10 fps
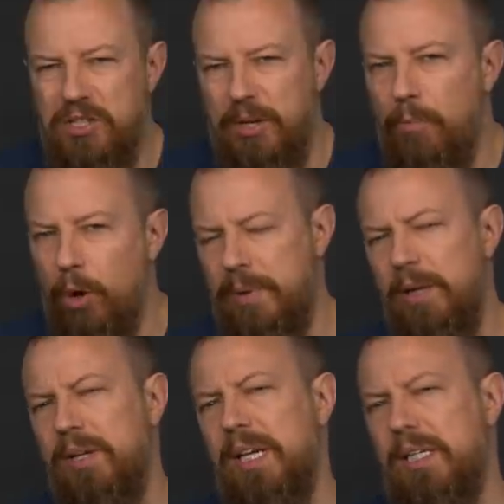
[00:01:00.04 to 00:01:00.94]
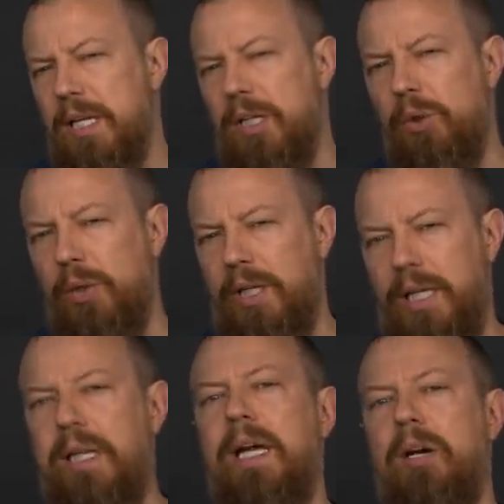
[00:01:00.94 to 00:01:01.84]
at some point, but I don't think I included it
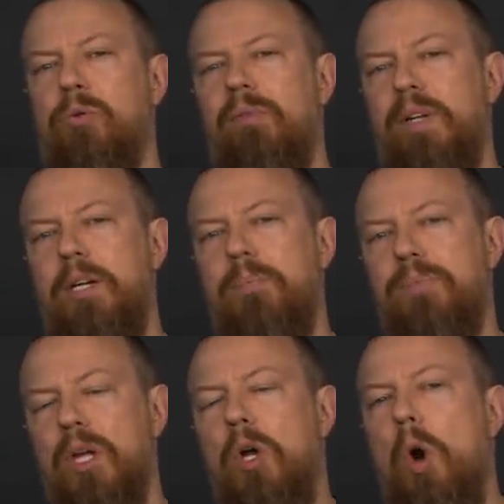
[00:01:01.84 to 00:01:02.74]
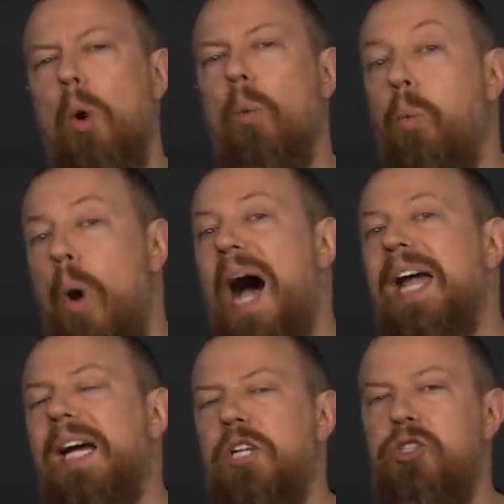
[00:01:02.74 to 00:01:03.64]
in the actual video,
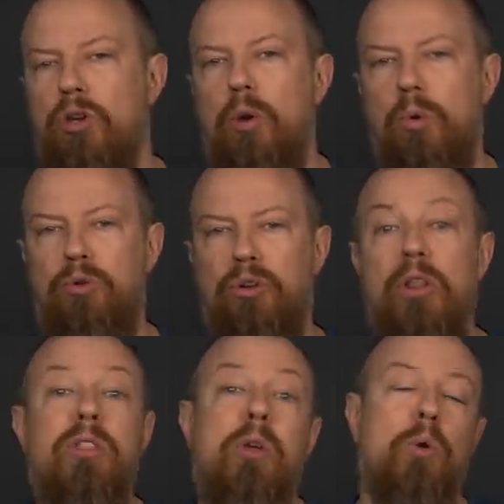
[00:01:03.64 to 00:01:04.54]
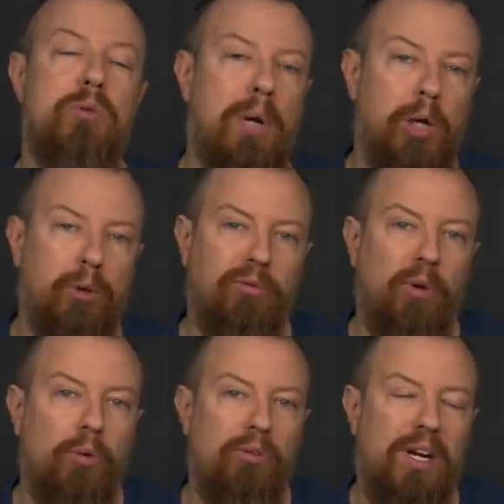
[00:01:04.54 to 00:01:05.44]
why I chose those
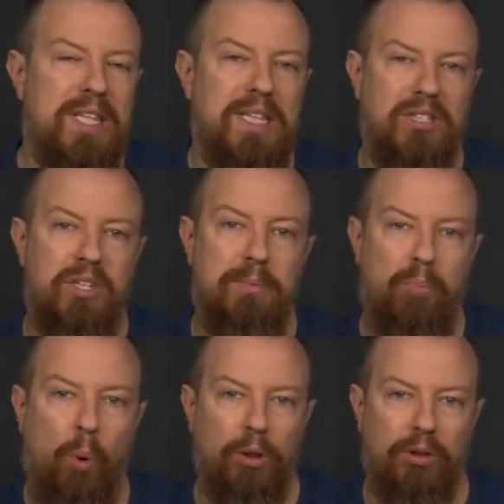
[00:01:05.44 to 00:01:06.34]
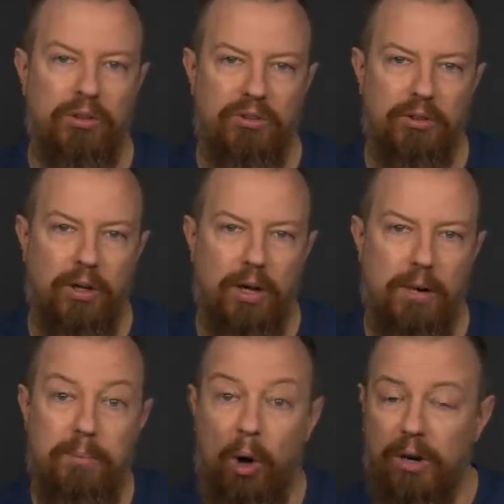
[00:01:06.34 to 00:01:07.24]
microphones. And I think that's an important uh,
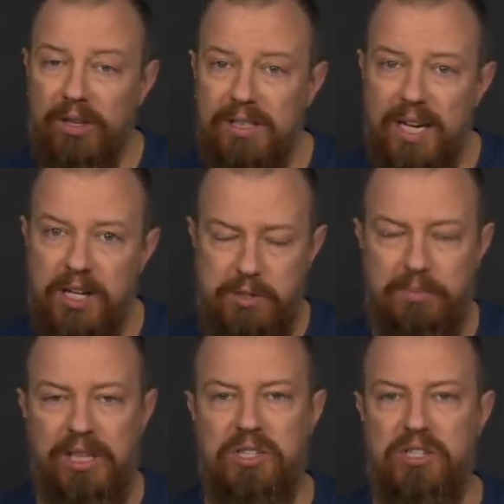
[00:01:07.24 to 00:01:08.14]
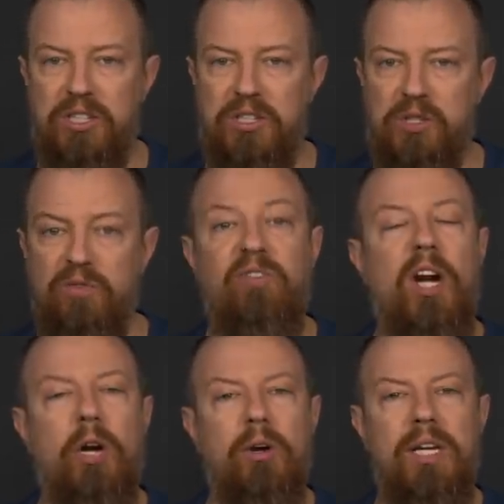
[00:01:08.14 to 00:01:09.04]
part of the test because this is
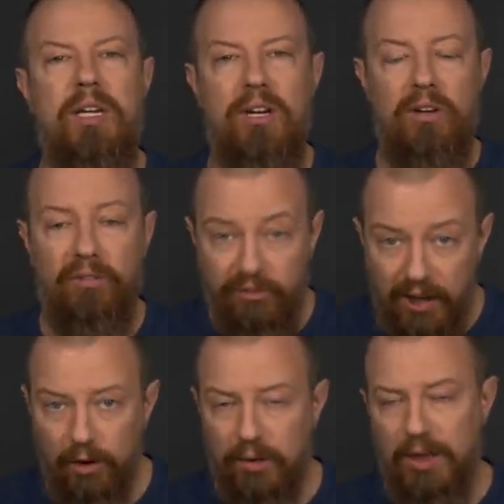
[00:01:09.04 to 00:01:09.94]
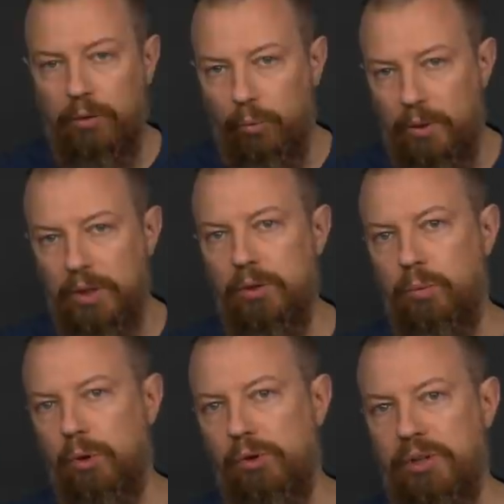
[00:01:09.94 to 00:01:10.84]
very, very real
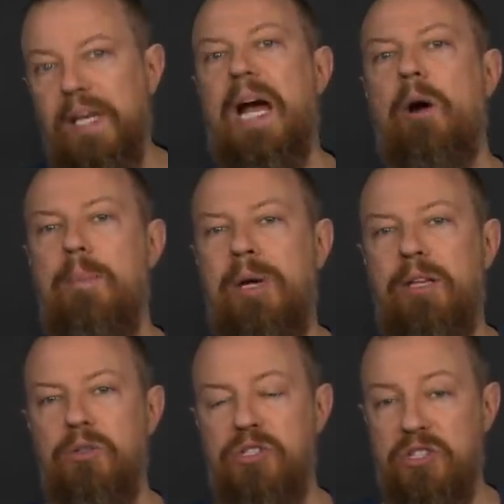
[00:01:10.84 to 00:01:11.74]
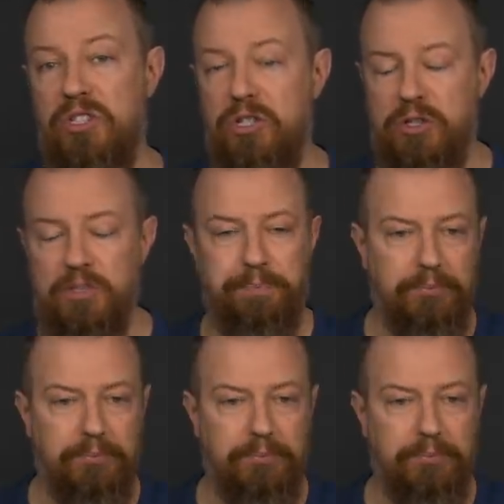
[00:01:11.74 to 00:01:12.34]
world and how I made those decisions.